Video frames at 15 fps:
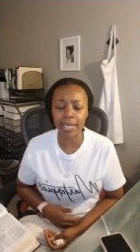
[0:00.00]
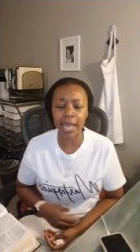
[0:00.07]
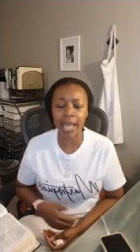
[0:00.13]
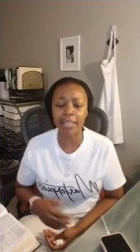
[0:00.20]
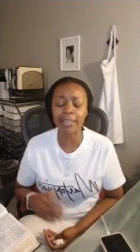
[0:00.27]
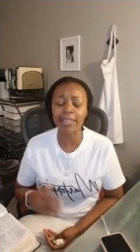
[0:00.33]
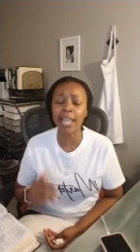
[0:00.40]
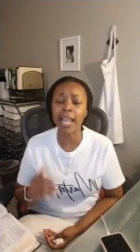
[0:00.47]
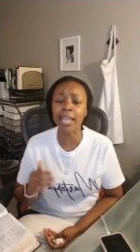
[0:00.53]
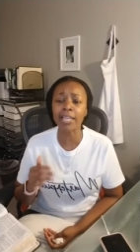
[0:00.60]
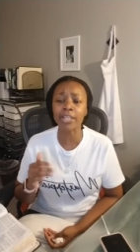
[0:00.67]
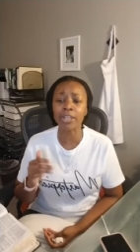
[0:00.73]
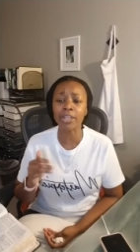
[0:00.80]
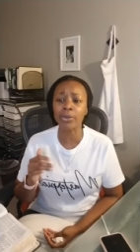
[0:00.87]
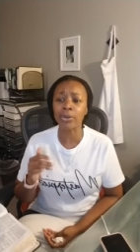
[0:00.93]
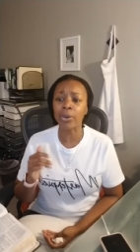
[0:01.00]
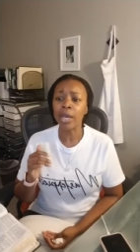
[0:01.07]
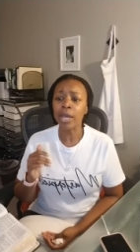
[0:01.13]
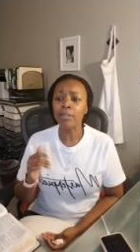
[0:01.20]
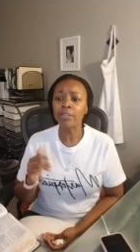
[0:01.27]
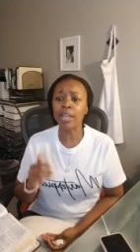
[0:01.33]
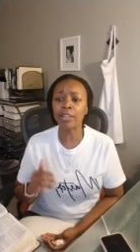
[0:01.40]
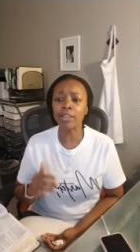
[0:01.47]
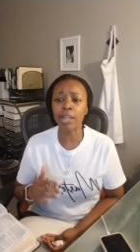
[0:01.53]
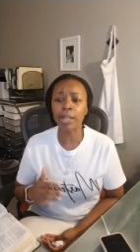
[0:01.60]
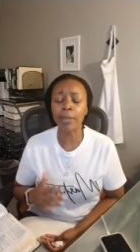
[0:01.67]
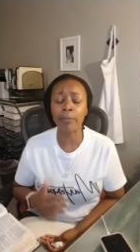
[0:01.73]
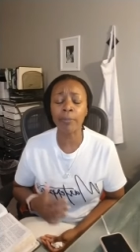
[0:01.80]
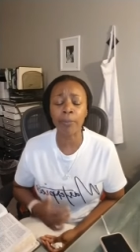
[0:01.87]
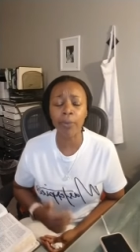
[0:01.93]
I thank you that
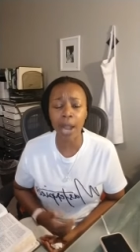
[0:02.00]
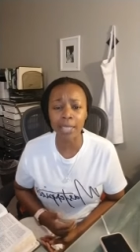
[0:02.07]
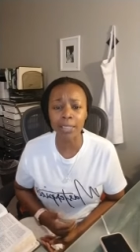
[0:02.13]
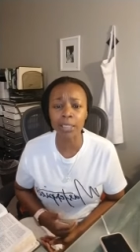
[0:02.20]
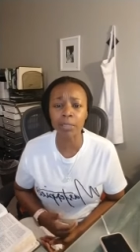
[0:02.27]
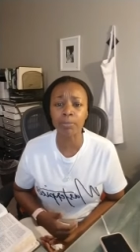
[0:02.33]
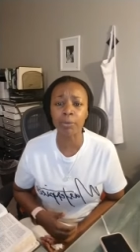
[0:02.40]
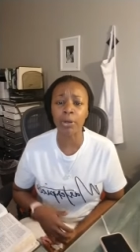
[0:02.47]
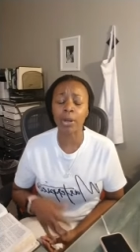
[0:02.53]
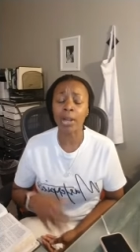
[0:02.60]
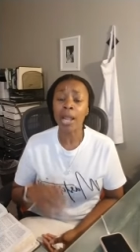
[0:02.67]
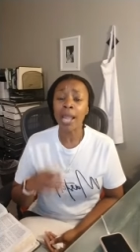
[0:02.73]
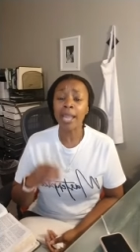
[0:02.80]
they prosper